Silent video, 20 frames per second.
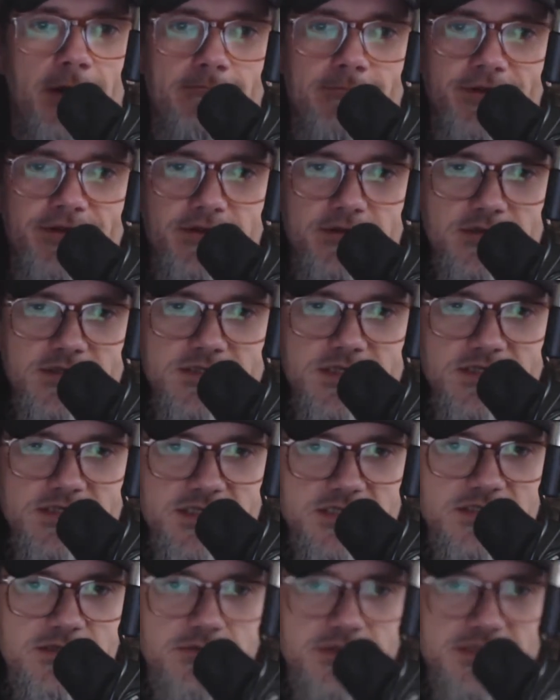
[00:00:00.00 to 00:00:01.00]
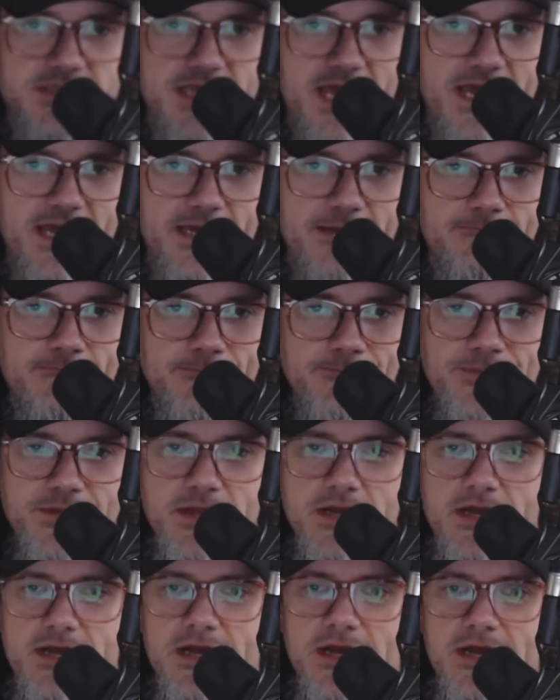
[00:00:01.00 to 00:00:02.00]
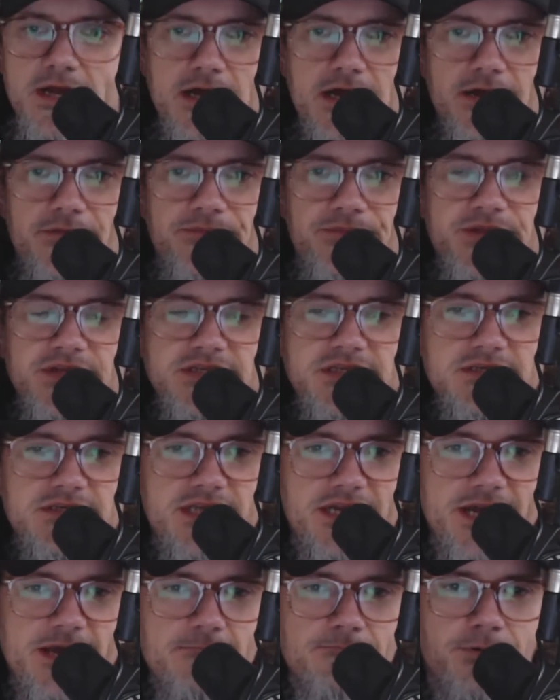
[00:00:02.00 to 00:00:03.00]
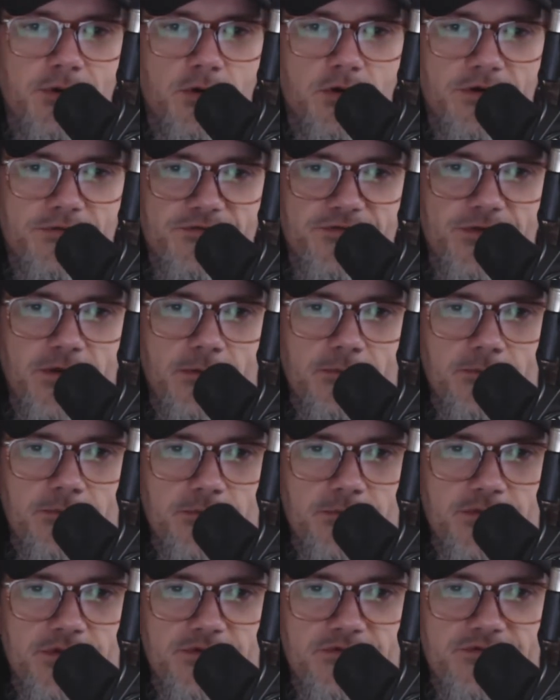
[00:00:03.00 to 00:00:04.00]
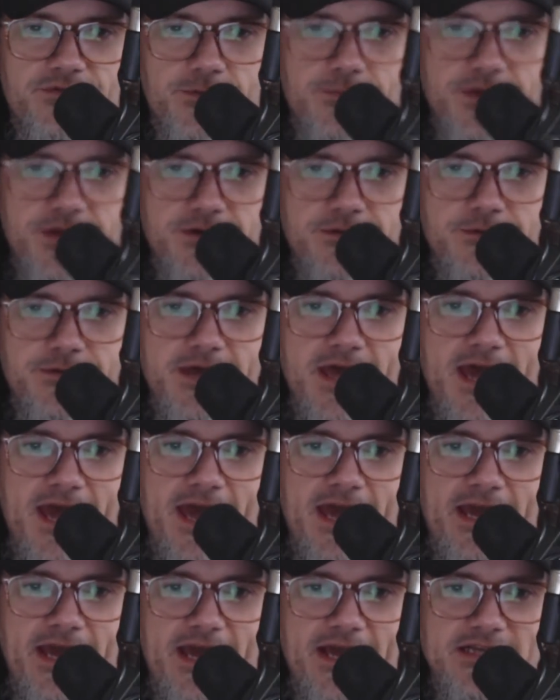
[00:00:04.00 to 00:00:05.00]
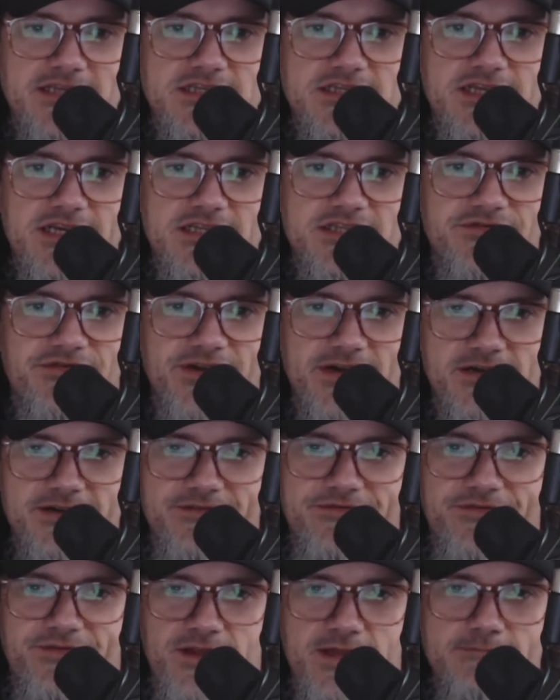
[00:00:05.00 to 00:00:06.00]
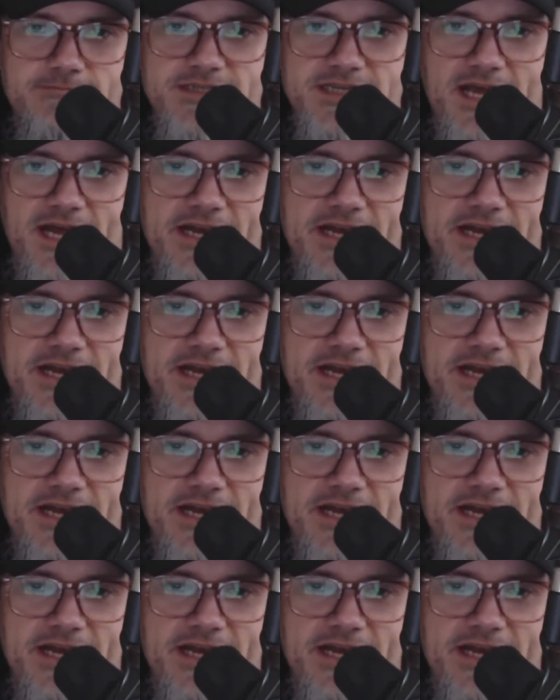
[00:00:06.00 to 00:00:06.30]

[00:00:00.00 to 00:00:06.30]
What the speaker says: But since this is an import from the UK, it's very flimsy.